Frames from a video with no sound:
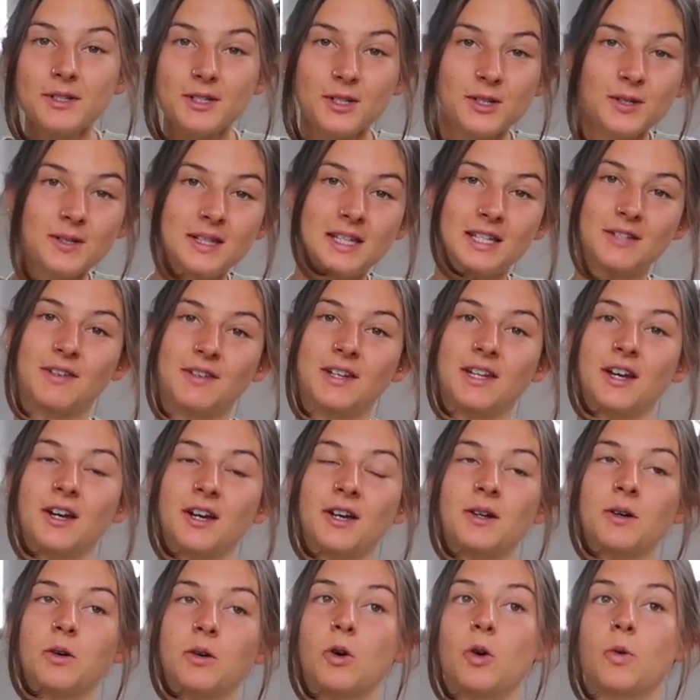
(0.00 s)
to this
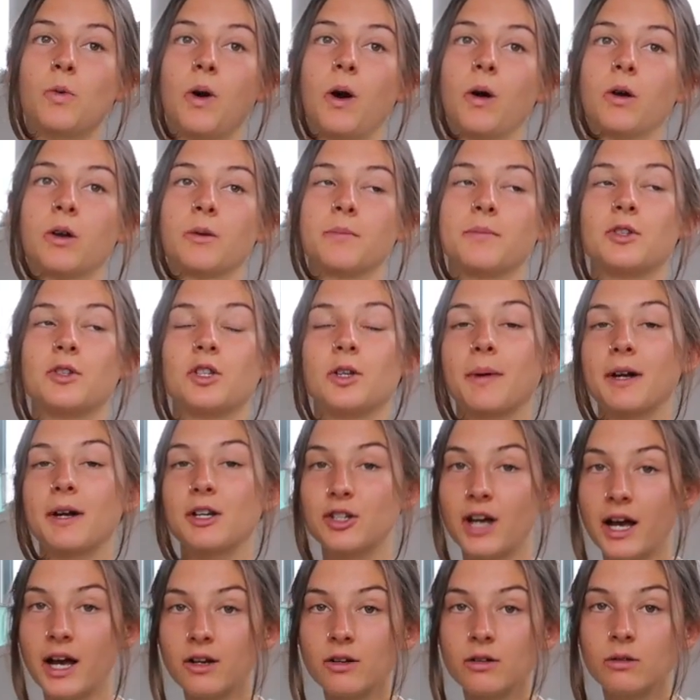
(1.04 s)
video, or welcome to my
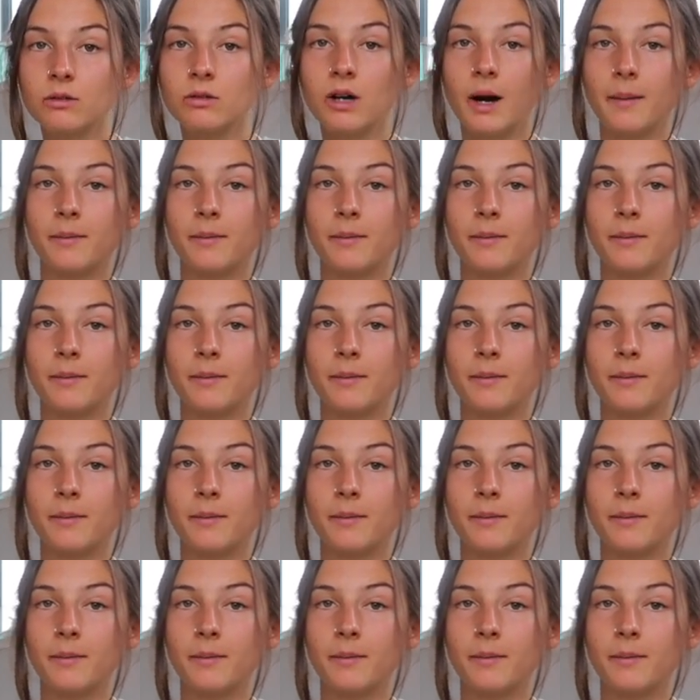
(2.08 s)
channel.